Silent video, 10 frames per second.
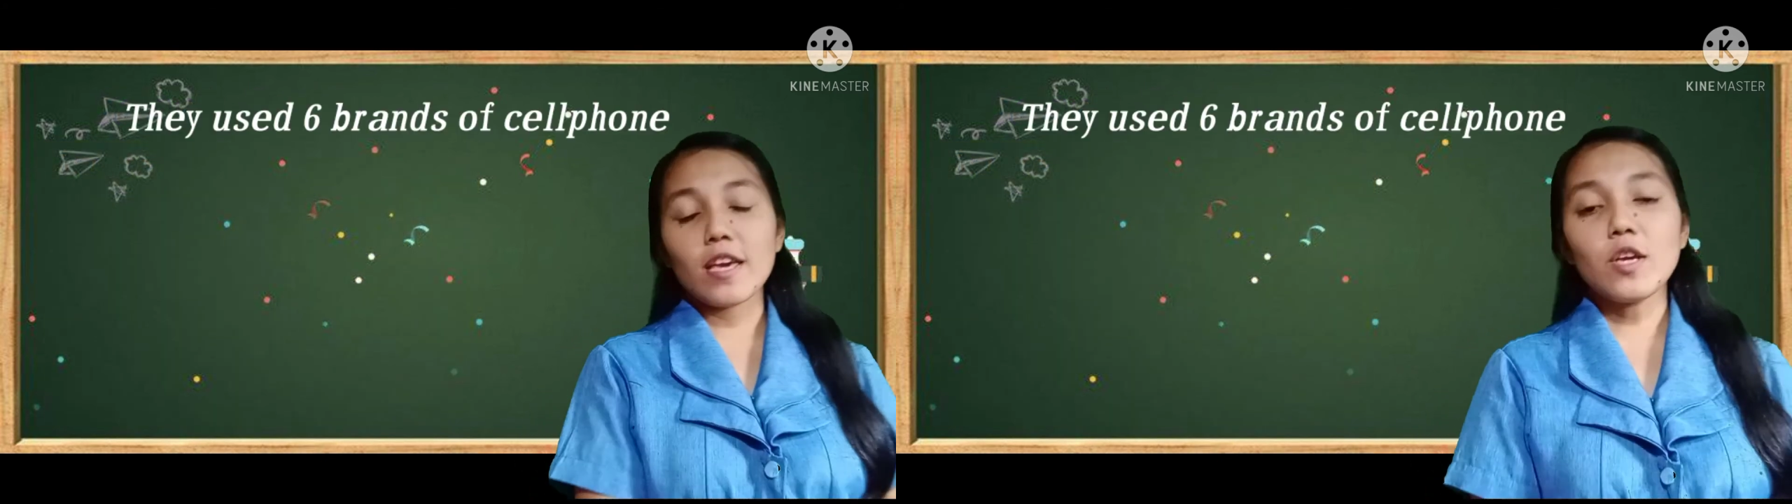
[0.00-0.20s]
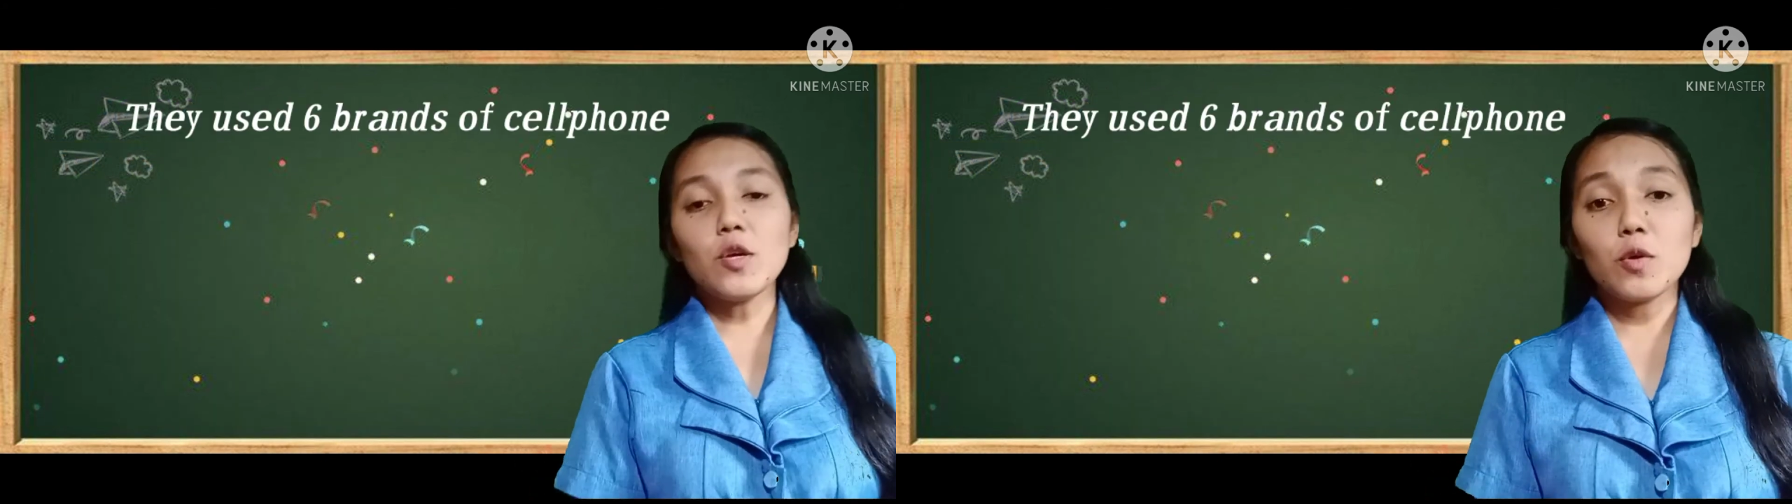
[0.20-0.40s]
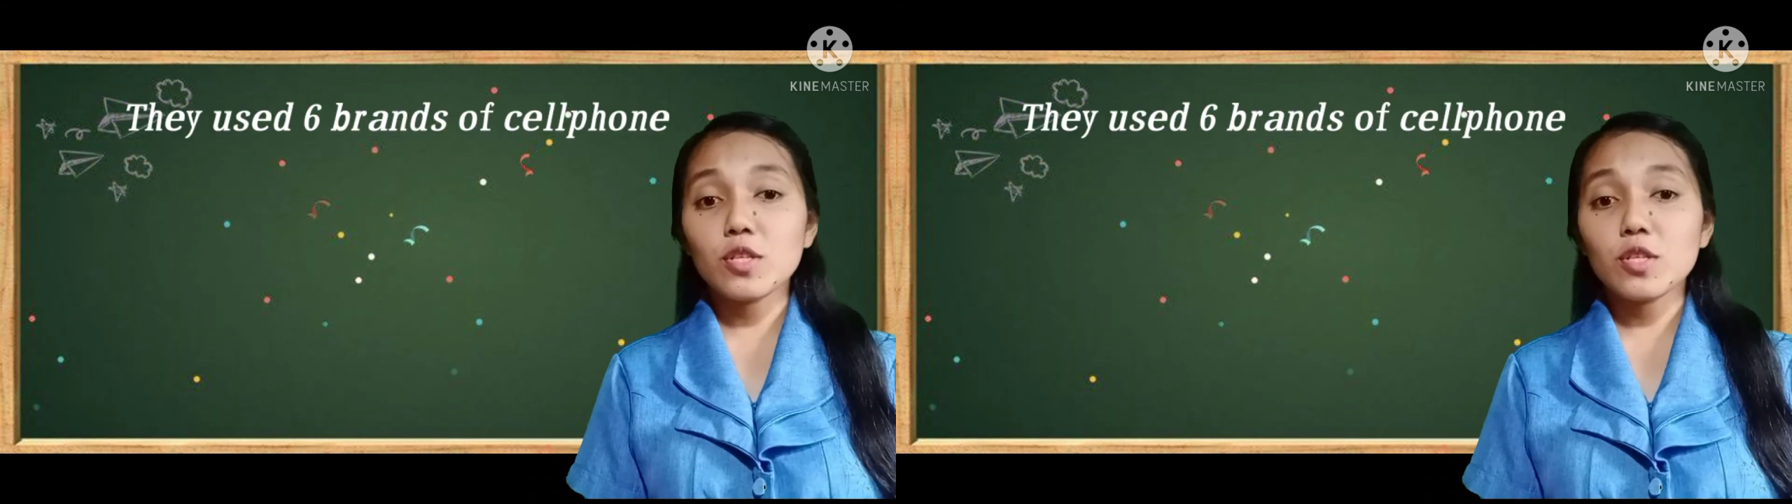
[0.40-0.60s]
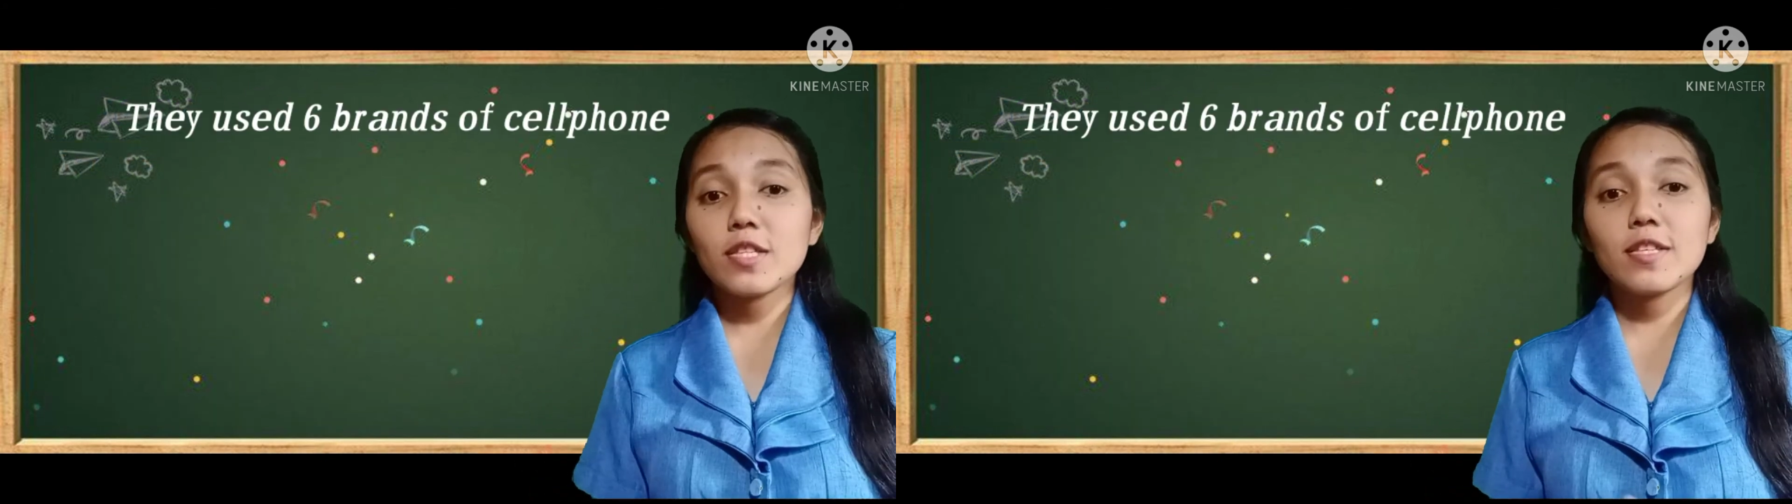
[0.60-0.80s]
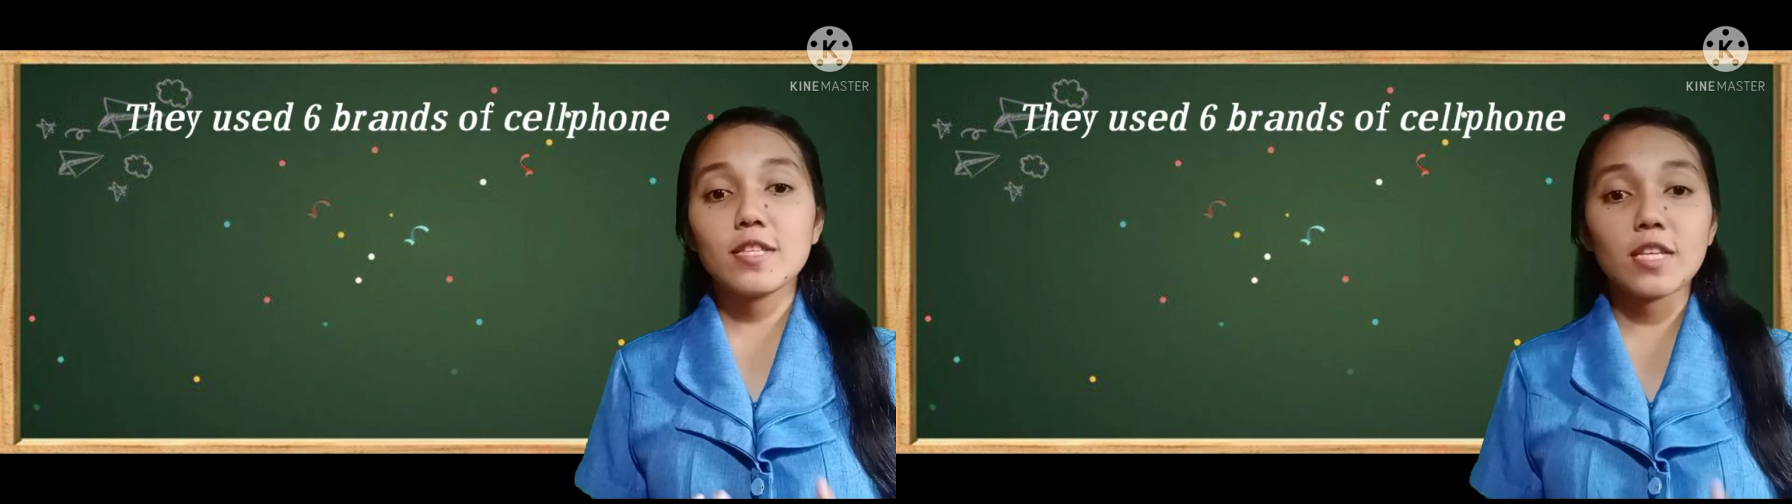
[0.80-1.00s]
used
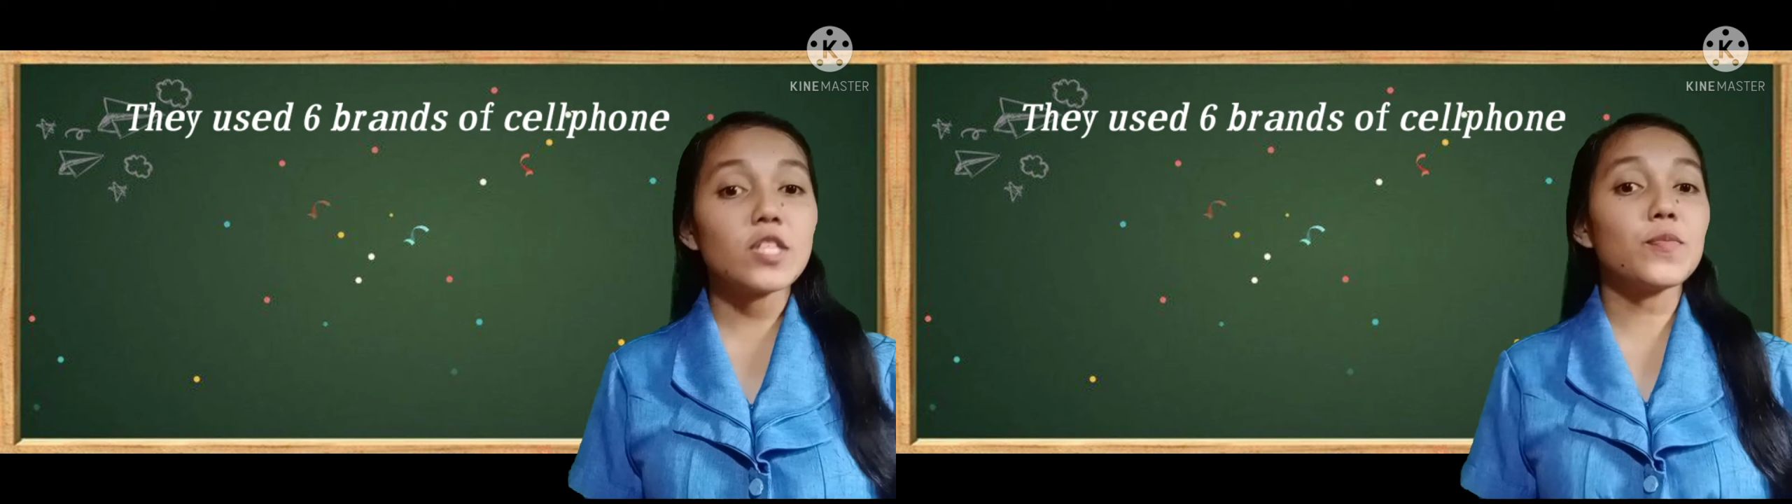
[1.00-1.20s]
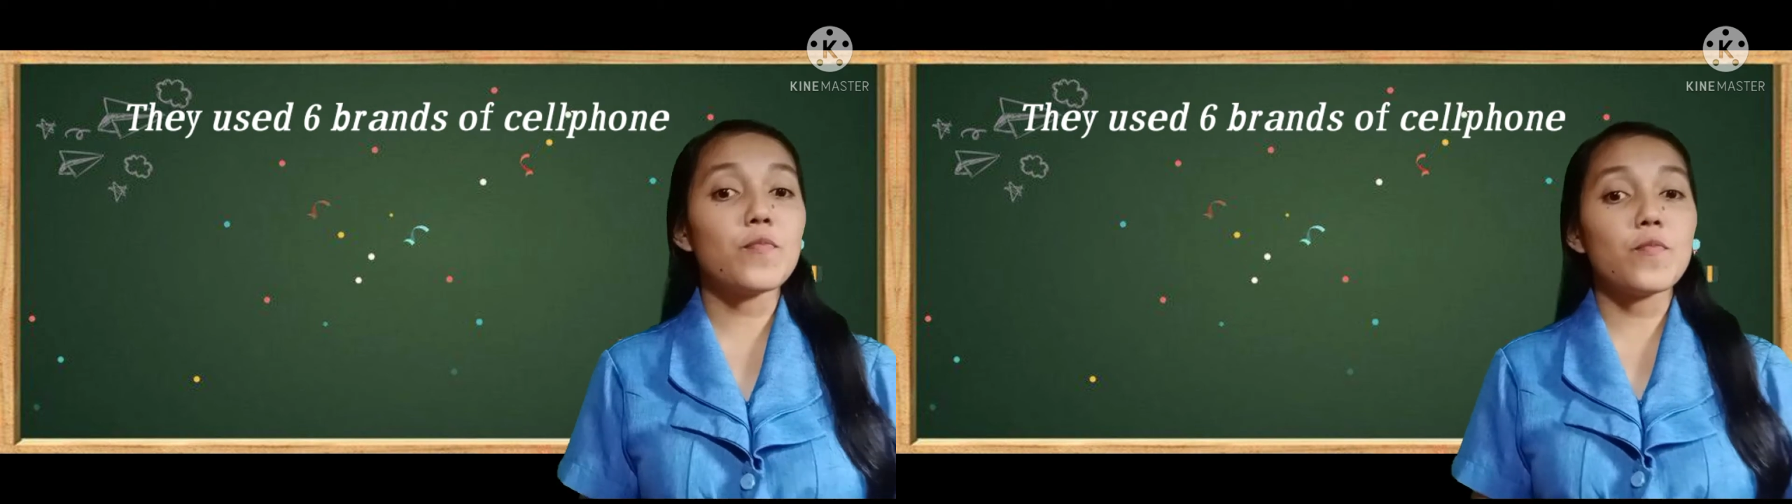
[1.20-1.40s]
6